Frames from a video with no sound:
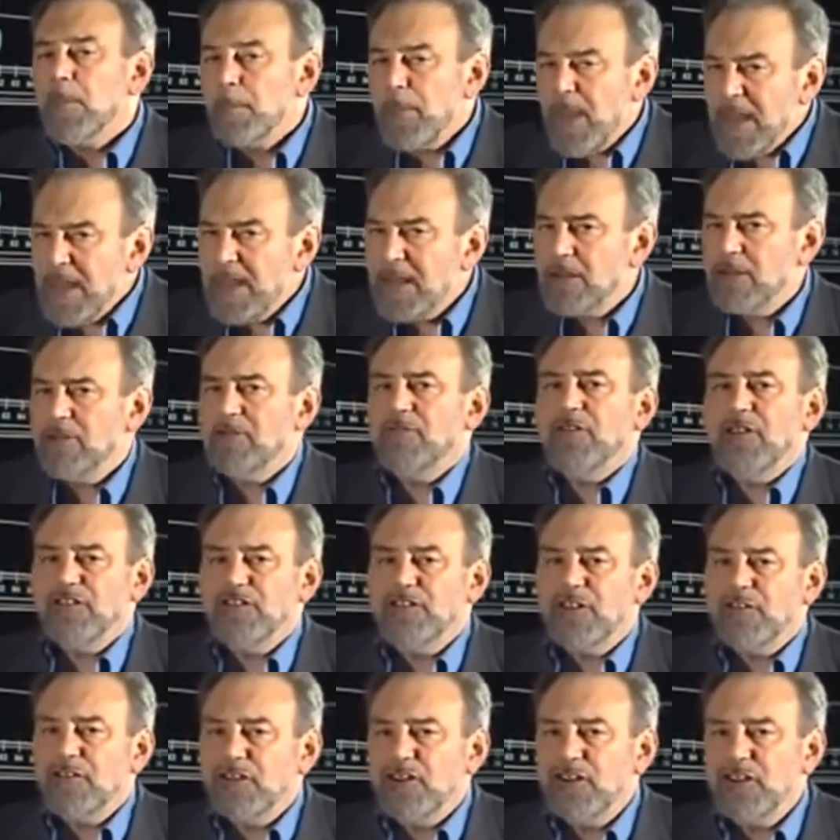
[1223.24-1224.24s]
Pagan
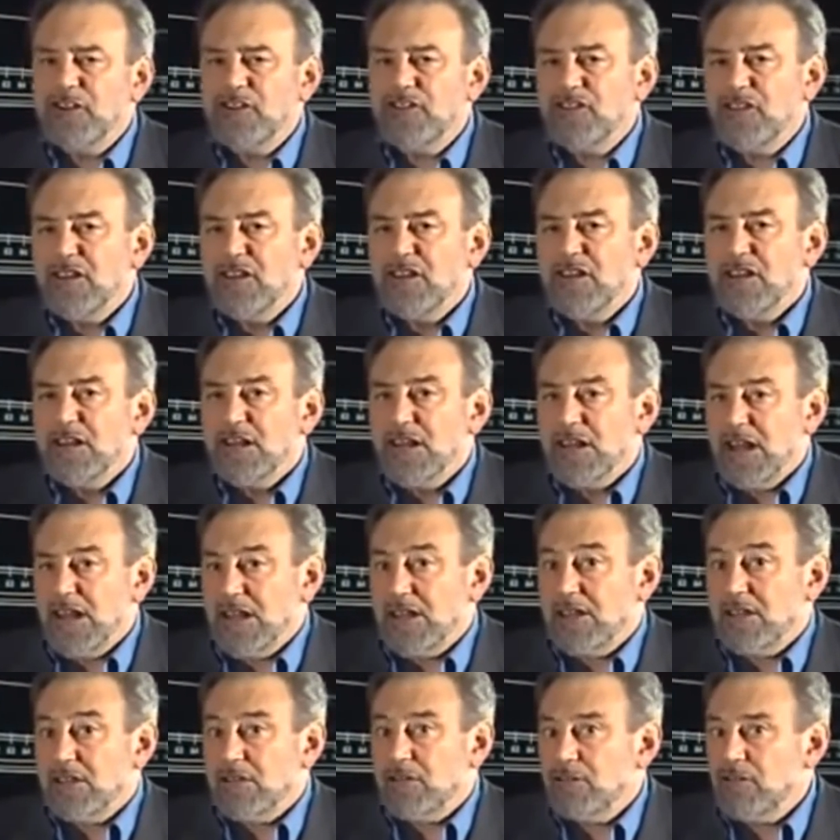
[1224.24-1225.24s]
festivities,
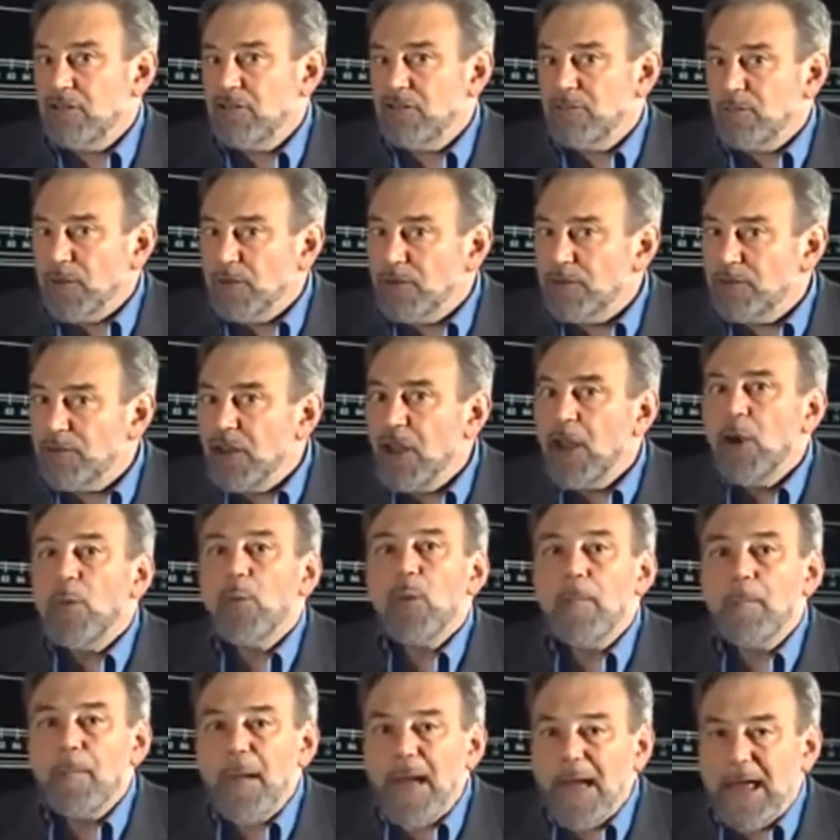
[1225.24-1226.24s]
like Christmas,
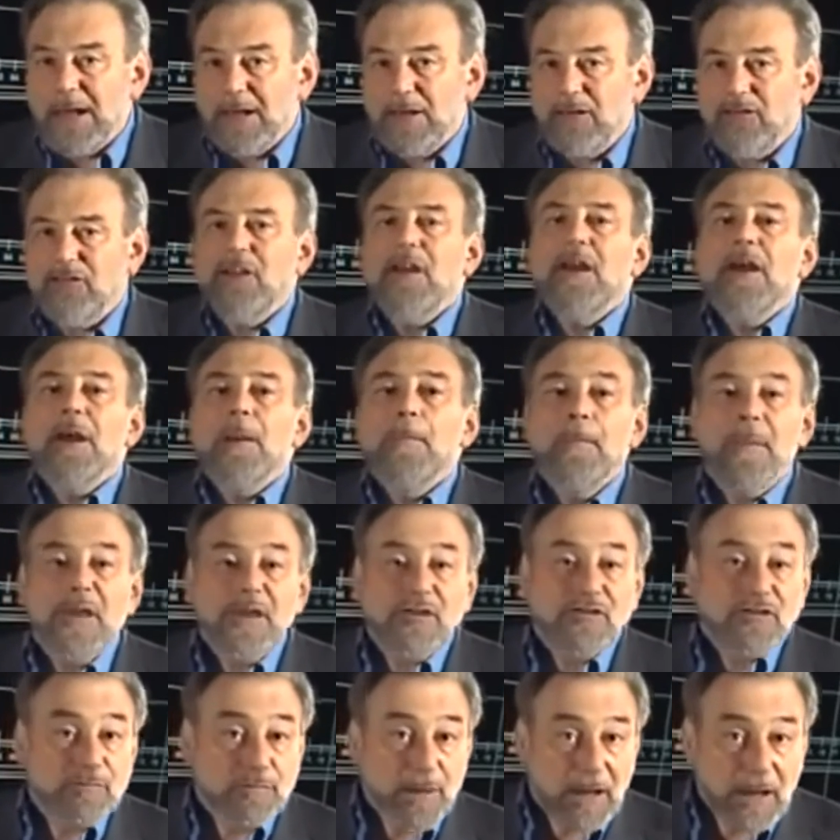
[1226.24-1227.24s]
were banned.
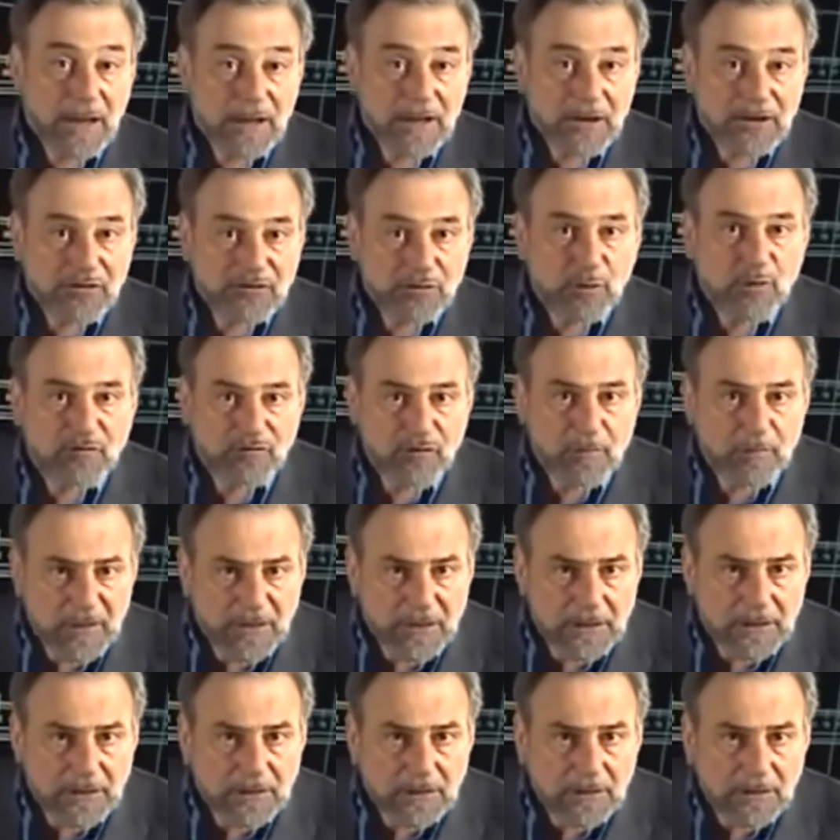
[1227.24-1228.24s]
Mince pies were
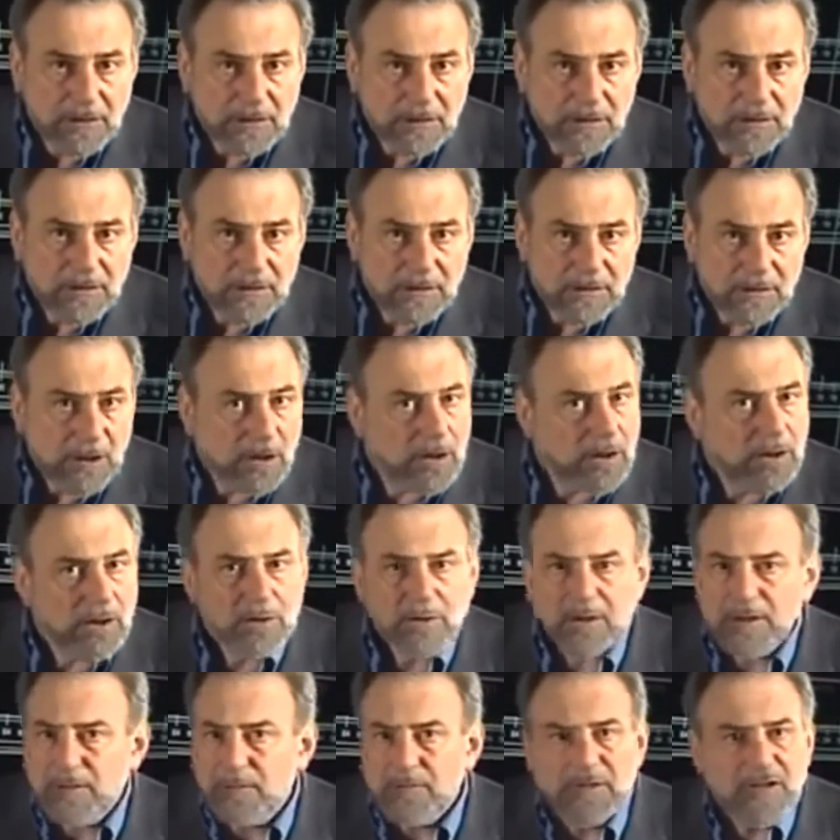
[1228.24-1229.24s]
forbidden.
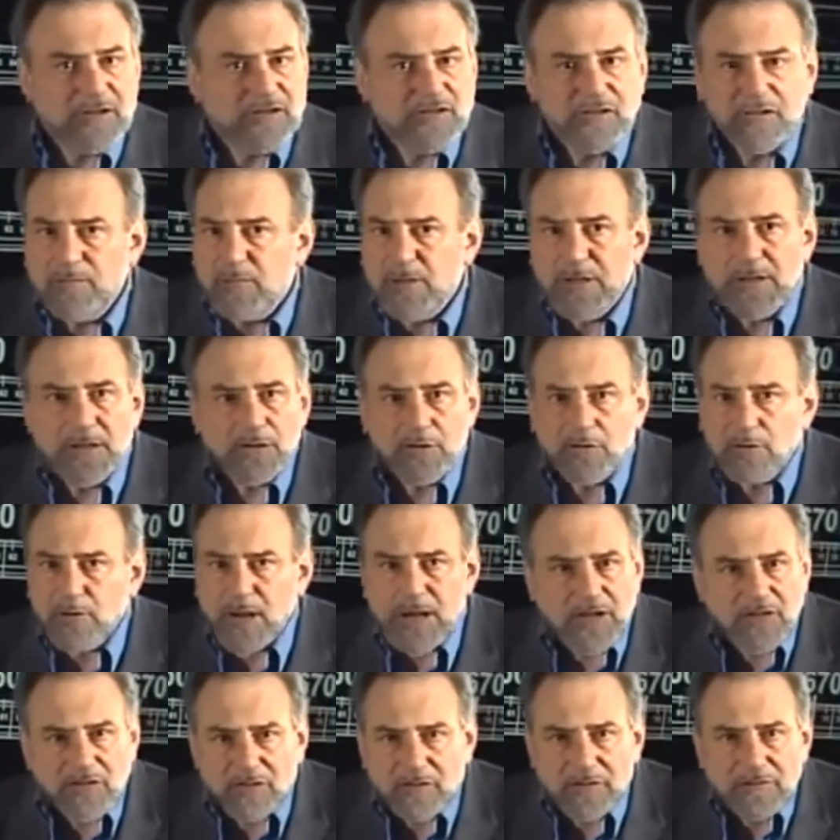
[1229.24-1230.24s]
Oh, it must have been
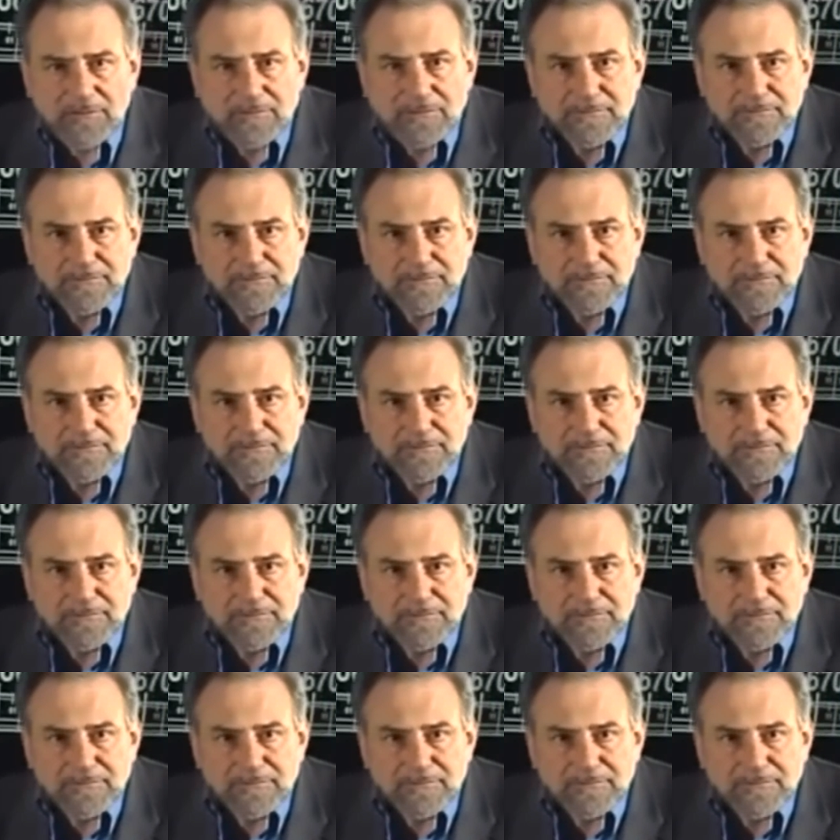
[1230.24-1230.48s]
great.